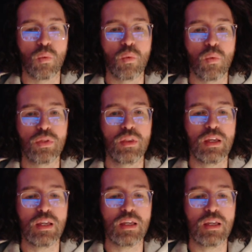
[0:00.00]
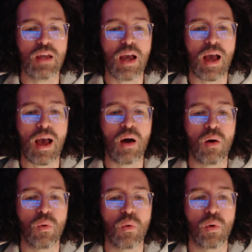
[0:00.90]
the
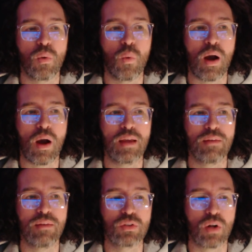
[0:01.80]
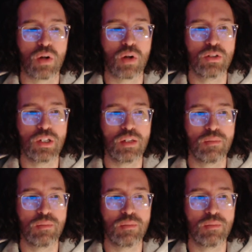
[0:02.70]
how or why of astrology.